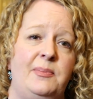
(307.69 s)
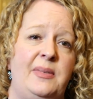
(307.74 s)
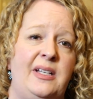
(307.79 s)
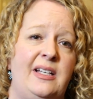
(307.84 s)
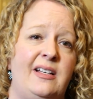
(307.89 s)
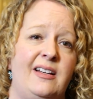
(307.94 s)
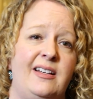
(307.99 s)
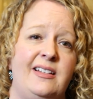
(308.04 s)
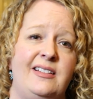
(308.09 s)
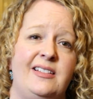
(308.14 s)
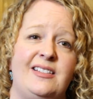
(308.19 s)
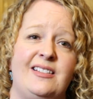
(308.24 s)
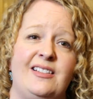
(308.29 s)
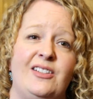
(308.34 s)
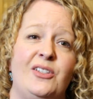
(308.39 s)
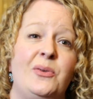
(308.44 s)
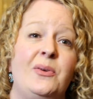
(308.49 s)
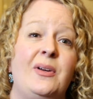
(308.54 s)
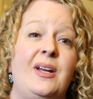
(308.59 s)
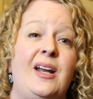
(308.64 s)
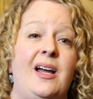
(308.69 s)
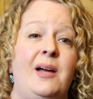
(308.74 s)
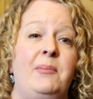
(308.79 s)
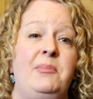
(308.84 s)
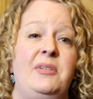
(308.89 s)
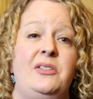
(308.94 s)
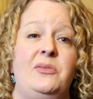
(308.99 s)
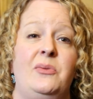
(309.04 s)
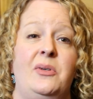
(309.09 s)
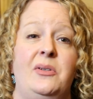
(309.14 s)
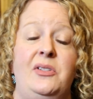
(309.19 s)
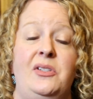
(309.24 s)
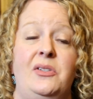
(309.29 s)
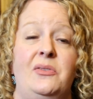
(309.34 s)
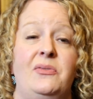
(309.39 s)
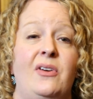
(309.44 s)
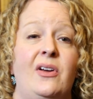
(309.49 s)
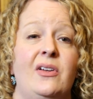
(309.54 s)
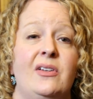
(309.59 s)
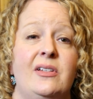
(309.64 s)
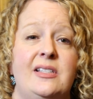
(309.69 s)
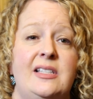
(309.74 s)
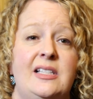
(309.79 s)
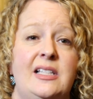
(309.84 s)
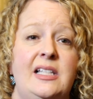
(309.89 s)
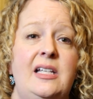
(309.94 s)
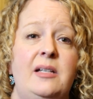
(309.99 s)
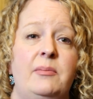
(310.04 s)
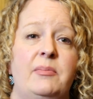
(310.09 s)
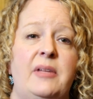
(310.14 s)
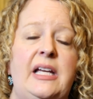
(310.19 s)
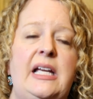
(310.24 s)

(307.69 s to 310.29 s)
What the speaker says: because look what happens when you fall asleep.